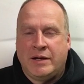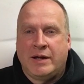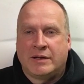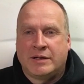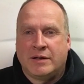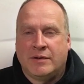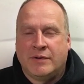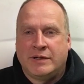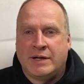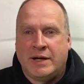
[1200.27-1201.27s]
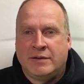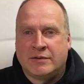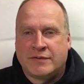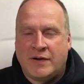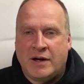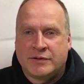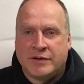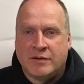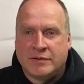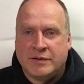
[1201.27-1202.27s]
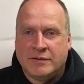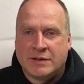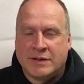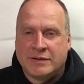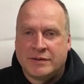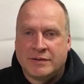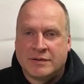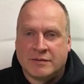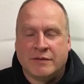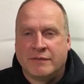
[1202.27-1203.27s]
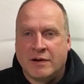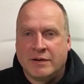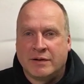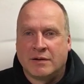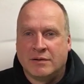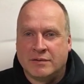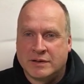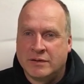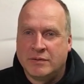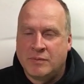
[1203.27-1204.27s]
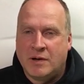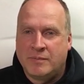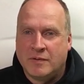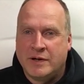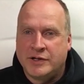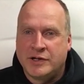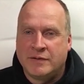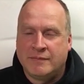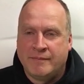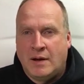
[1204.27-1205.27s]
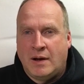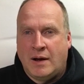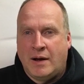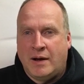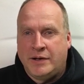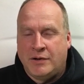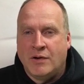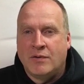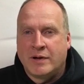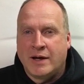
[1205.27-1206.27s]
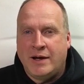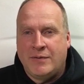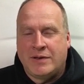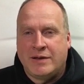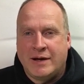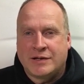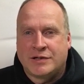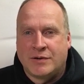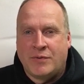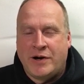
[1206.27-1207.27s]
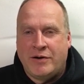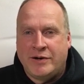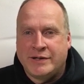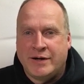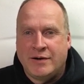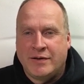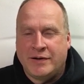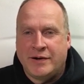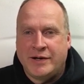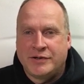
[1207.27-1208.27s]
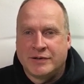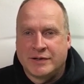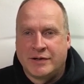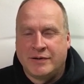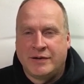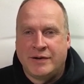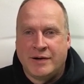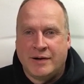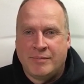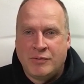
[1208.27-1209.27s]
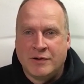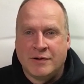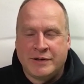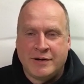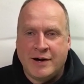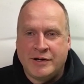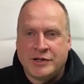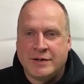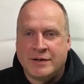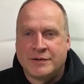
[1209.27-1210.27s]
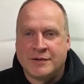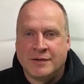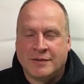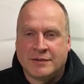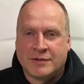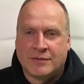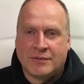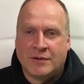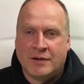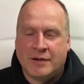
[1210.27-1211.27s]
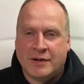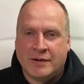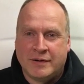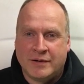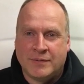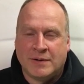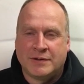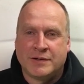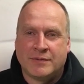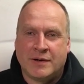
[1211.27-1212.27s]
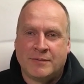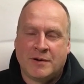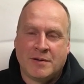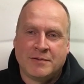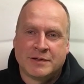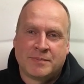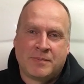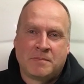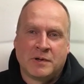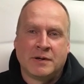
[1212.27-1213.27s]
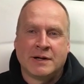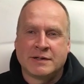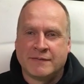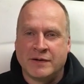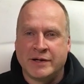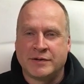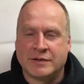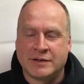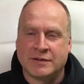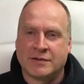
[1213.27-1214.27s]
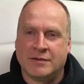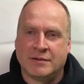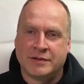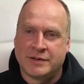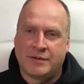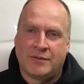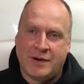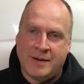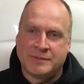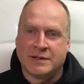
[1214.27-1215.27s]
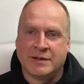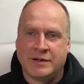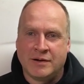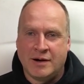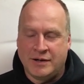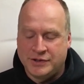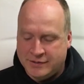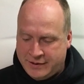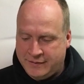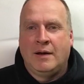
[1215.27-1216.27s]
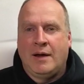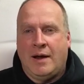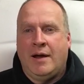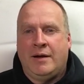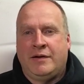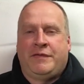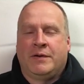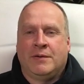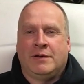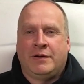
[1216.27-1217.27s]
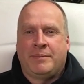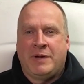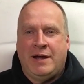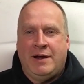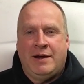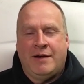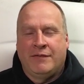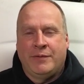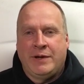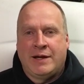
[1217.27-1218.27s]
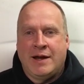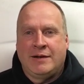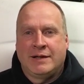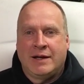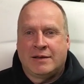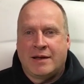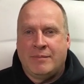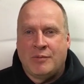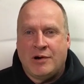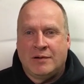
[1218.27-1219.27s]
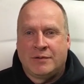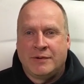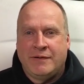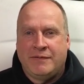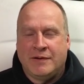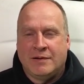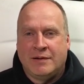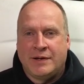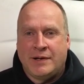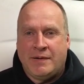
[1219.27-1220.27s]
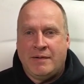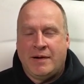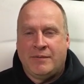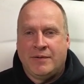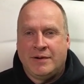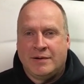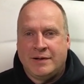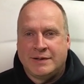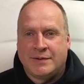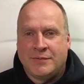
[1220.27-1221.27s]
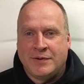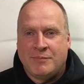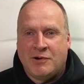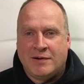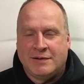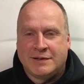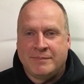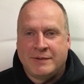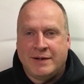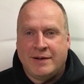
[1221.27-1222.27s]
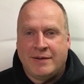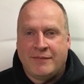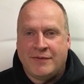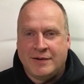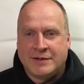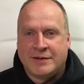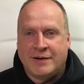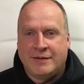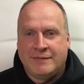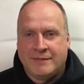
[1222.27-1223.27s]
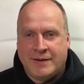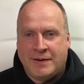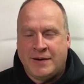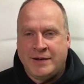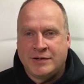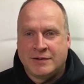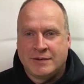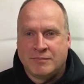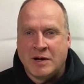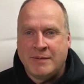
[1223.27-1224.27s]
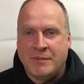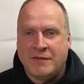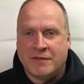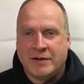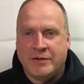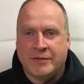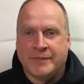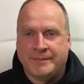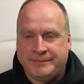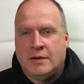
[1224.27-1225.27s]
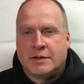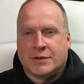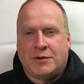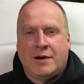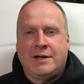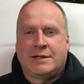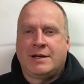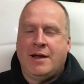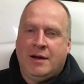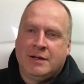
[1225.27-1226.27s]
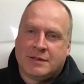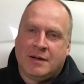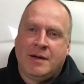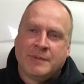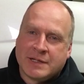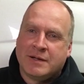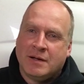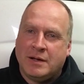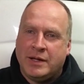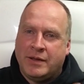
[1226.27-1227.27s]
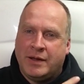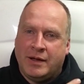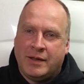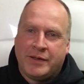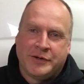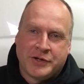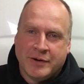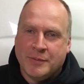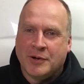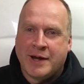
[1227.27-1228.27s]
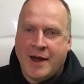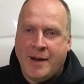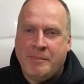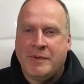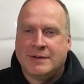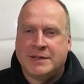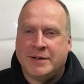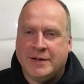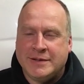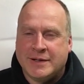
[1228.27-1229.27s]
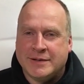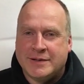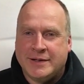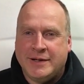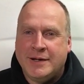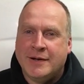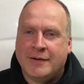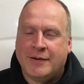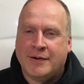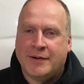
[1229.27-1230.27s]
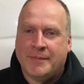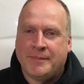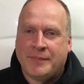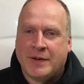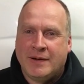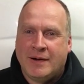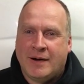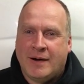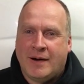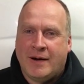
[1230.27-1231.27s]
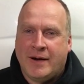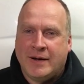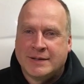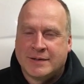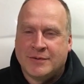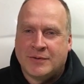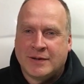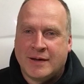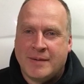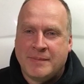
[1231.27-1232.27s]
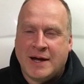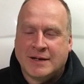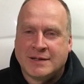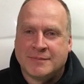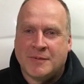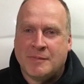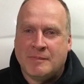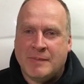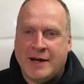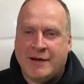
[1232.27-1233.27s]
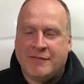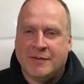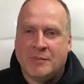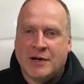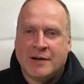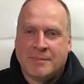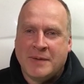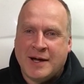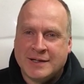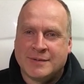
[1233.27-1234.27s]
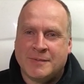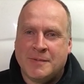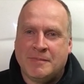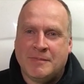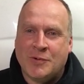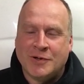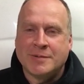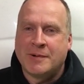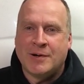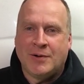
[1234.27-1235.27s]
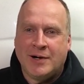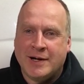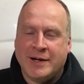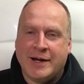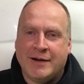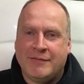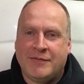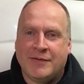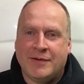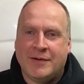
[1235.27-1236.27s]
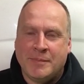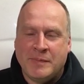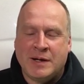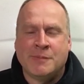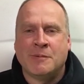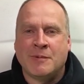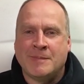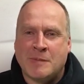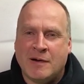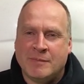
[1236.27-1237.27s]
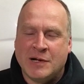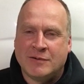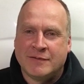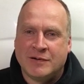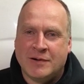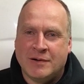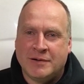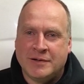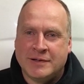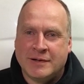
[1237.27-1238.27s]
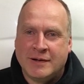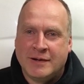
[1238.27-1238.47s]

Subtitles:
you get to retain those factory O2 sensors, so you've got your closed loop operation, and you're okay with the extra wear and tear that Nitrous could put on your engine internals, or you're willing to run one of those progressive Nitrous installers that ramps it in gradually. And if you're willing to pay every weekend to get that bottle refilled and realize that when the bottle's empty, the fun's done, then Nitrous might be for you. So where I stand is I'm still in the turbo camp, as you guys can see. I still want that maximum bang for buck, maximum horsepower I can get for minimum amount of dollars.